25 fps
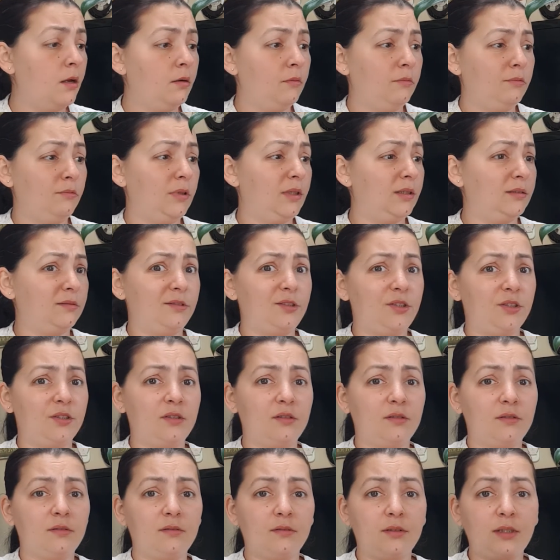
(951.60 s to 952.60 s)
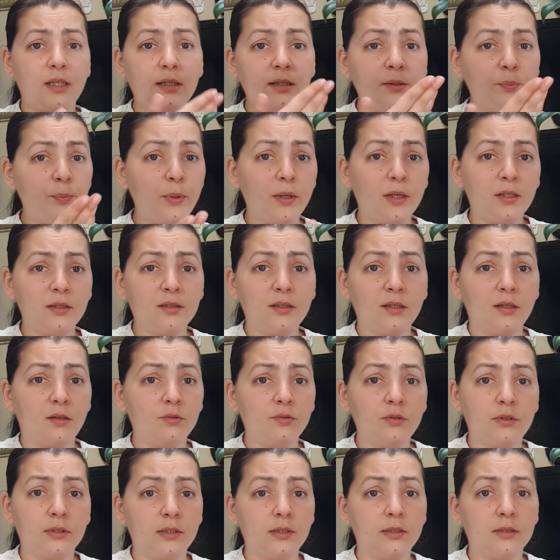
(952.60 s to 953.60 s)
well, just take the plant
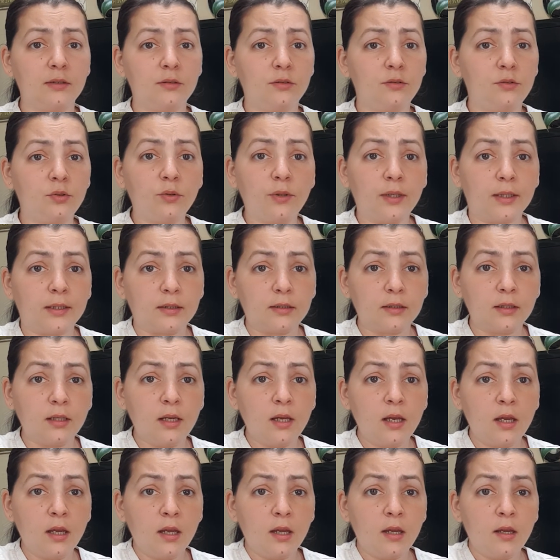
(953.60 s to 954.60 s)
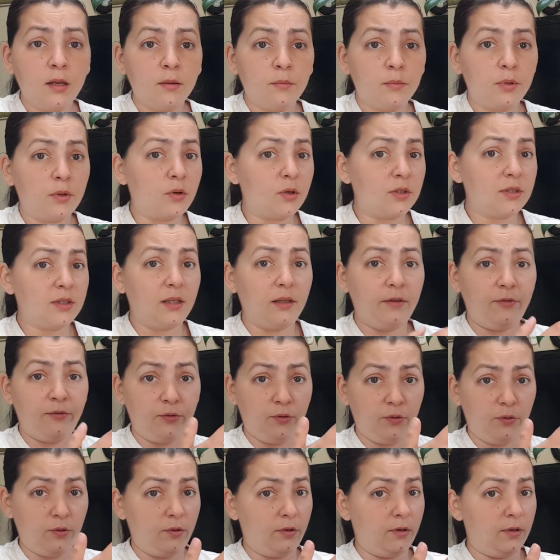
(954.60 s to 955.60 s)
out and do it. Because if
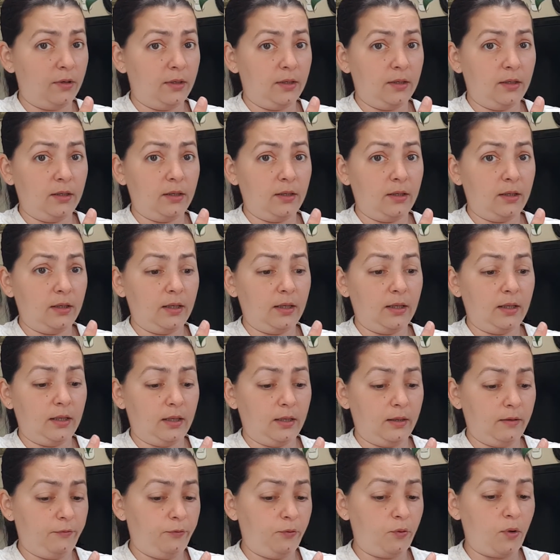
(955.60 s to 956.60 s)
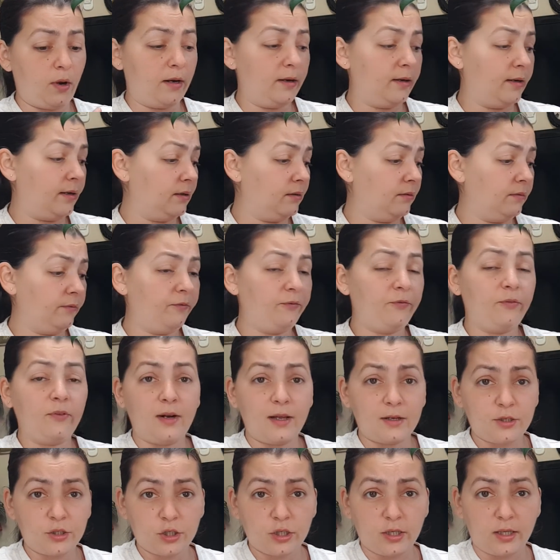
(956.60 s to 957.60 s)
you are
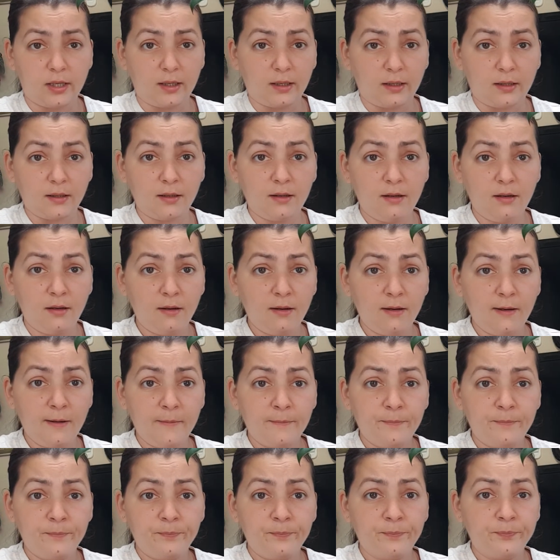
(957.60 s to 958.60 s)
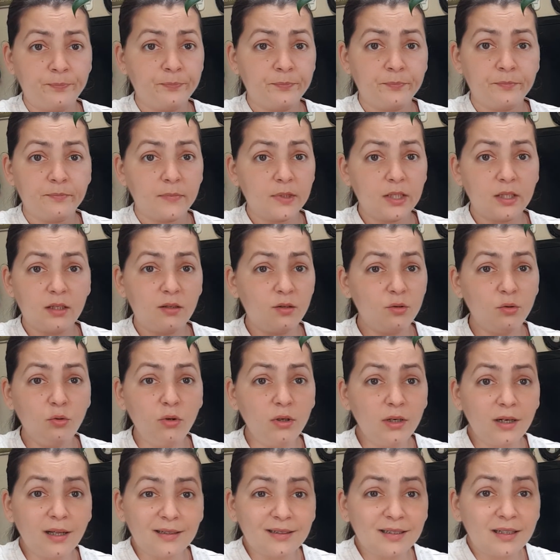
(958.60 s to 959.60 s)
flushing, you
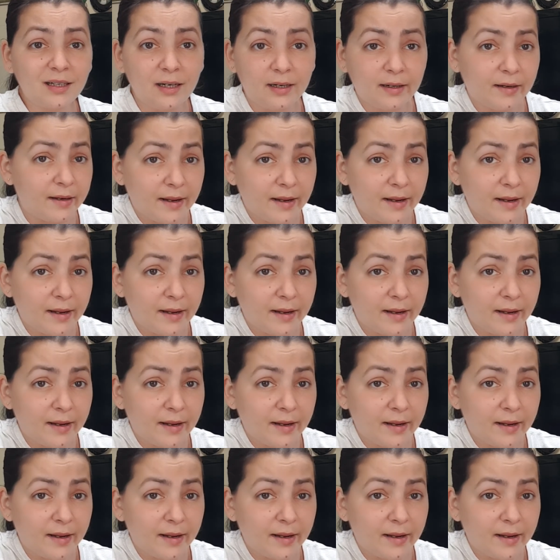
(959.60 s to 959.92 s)
will not clean